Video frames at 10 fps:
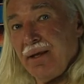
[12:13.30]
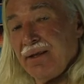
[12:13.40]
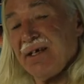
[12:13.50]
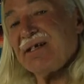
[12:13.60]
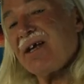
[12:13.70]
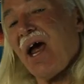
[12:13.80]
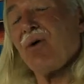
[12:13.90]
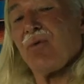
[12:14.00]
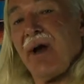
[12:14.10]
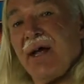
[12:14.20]
This guy
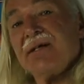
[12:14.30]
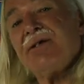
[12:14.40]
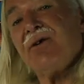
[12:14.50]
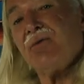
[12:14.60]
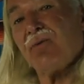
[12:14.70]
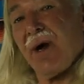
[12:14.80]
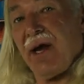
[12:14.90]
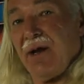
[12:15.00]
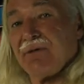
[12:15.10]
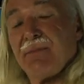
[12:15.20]
rants and
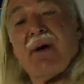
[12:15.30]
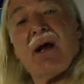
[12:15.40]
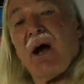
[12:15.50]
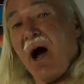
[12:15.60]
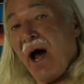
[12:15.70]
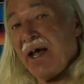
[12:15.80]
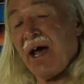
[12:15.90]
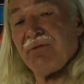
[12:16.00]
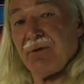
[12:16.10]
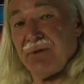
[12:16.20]
raves about how I
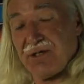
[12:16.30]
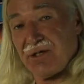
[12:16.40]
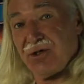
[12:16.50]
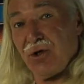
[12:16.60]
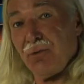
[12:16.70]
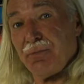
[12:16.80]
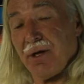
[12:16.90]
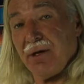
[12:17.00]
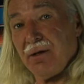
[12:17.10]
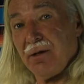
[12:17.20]
have to be
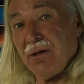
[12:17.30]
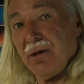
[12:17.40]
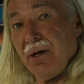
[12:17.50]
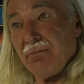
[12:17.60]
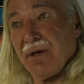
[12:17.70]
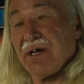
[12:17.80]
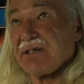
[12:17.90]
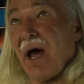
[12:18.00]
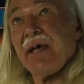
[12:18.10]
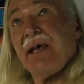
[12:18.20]
stupid because
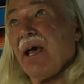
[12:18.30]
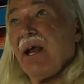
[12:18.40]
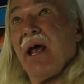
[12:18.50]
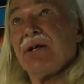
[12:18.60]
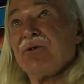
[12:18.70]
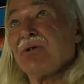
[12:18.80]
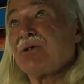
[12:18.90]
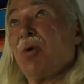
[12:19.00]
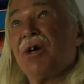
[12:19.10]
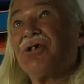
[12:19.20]
I can't answer his
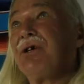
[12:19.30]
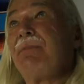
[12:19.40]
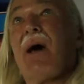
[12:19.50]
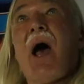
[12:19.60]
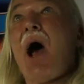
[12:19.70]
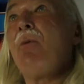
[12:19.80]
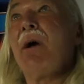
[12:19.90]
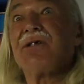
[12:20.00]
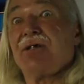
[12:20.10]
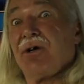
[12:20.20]
question about how
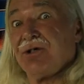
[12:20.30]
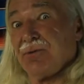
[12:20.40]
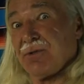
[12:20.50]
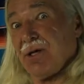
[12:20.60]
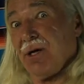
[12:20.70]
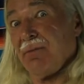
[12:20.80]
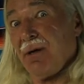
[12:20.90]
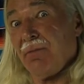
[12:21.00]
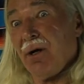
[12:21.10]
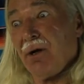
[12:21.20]
my starship's going to
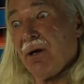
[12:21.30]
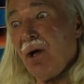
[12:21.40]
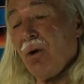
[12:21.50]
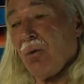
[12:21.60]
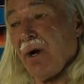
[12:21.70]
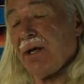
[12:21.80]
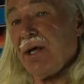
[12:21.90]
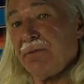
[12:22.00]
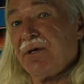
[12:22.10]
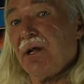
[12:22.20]
be built, when I
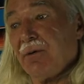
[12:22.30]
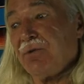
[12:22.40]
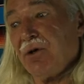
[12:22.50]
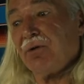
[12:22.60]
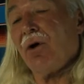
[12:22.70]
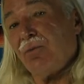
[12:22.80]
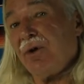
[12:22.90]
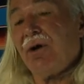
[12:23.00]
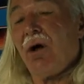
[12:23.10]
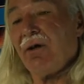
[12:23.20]
keep telling him, dude, go
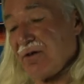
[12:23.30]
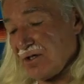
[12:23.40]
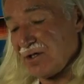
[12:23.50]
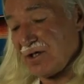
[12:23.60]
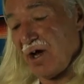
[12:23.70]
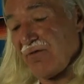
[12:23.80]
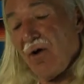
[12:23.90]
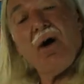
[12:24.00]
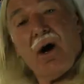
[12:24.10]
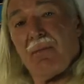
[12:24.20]
read all of this
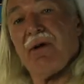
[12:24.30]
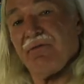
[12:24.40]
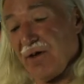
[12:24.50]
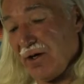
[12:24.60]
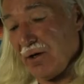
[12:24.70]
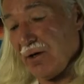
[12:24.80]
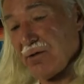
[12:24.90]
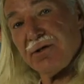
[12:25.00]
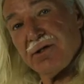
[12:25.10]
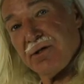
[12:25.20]
stuff on my
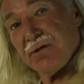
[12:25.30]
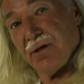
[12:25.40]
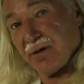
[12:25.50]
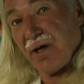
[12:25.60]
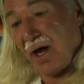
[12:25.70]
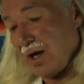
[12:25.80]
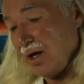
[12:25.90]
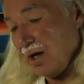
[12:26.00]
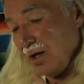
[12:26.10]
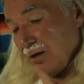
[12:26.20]
videos, okay,
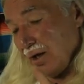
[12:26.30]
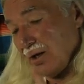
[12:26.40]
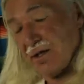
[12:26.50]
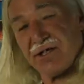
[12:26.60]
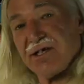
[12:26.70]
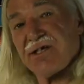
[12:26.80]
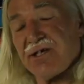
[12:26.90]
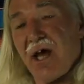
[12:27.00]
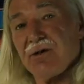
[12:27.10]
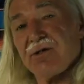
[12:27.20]
the
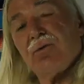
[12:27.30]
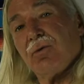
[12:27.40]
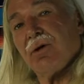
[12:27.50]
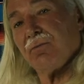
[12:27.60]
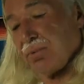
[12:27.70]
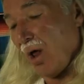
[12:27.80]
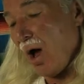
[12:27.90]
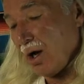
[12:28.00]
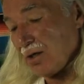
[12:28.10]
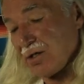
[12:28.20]
6,000 word
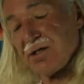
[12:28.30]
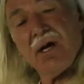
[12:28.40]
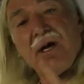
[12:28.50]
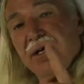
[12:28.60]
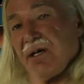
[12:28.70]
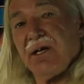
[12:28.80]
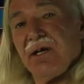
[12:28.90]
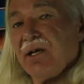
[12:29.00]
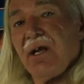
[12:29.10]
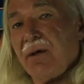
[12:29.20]
blogs.
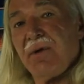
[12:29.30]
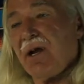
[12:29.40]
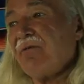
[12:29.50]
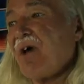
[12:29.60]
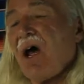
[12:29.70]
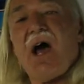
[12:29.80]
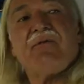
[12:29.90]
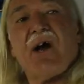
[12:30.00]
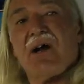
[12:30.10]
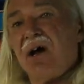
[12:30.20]
I mean, I've
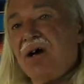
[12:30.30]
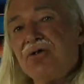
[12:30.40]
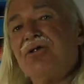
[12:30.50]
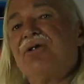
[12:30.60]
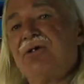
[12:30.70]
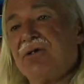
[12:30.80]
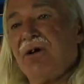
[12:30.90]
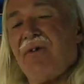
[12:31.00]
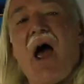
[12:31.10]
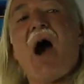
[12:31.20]
got hundreds
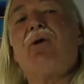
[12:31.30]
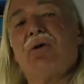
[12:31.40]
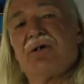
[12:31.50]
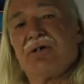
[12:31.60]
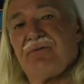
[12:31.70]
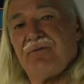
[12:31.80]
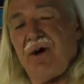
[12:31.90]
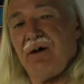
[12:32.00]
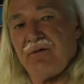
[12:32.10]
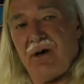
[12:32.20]
of hours
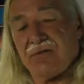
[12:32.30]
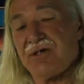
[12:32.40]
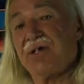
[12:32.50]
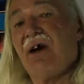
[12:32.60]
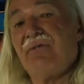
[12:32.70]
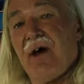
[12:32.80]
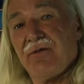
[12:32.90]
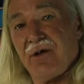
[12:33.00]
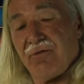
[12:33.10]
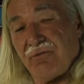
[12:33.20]
of stuff
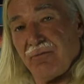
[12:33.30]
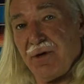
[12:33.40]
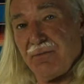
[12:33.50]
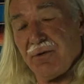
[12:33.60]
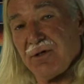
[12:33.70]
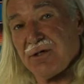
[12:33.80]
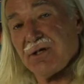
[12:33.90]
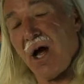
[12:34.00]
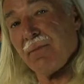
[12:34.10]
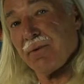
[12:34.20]
out there for people to
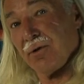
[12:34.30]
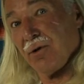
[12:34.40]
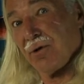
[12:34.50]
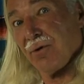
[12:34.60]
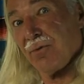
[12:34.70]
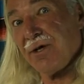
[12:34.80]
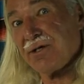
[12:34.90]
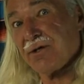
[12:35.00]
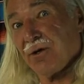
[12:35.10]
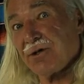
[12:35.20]
stop and look and
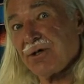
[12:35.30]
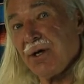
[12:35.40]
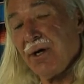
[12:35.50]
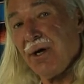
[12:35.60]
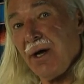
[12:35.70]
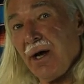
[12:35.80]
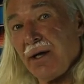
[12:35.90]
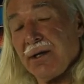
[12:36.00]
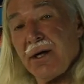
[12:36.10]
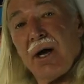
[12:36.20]
research,
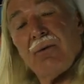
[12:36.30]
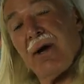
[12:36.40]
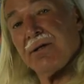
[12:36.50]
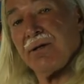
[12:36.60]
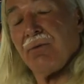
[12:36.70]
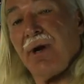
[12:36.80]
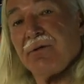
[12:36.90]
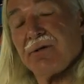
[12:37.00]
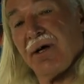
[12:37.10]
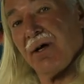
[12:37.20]
and the guy rants and
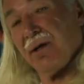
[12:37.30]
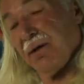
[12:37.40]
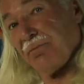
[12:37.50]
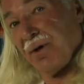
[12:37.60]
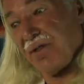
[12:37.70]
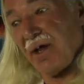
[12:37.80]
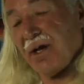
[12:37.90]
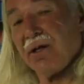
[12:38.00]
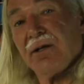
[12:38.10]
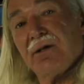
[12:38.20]
raves like a
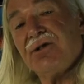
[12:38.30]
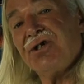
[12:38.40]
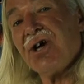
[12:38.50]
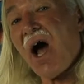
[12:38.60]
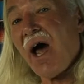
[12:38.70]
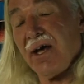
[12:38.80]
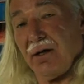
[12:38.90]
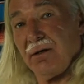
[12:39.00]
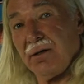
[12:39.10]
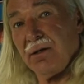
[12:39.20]
pathetic little
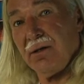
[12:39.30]
child